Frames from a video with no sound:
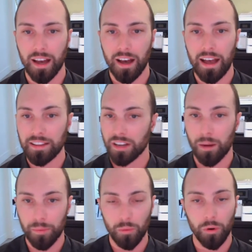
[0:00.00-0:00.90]
as a
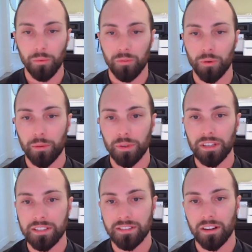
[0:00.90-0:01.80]
company would before they would
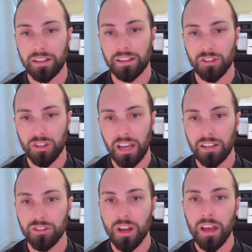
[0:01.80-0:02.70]
list on an
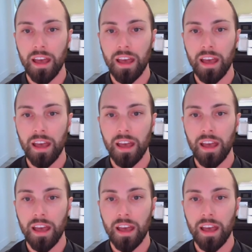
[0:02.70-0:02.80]
exchange.